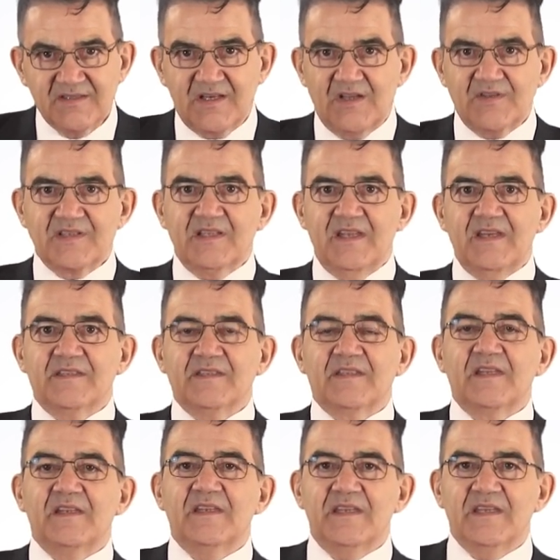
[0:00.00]

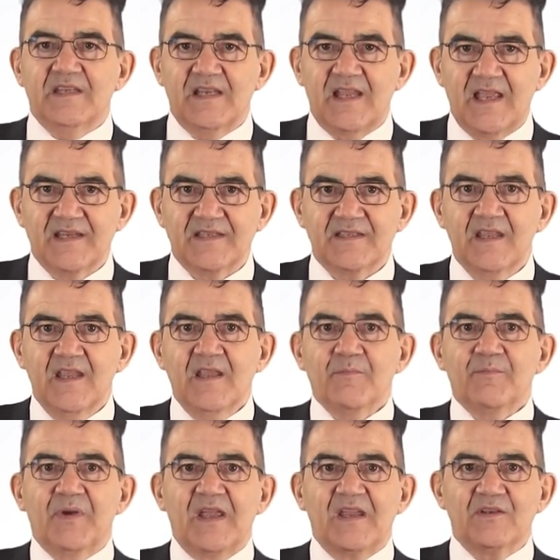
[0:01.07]
translated and legalized
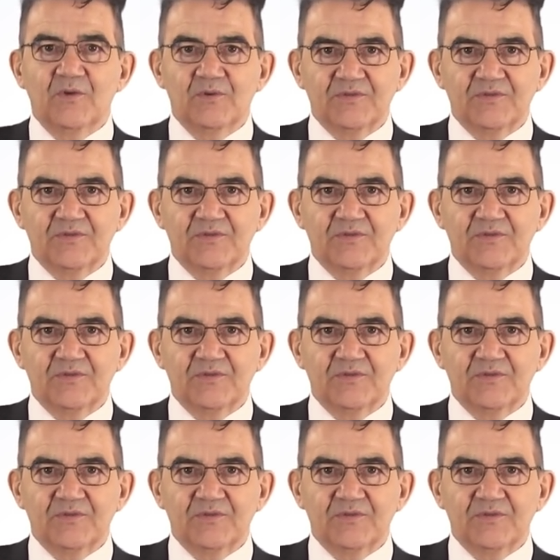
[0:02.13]
by a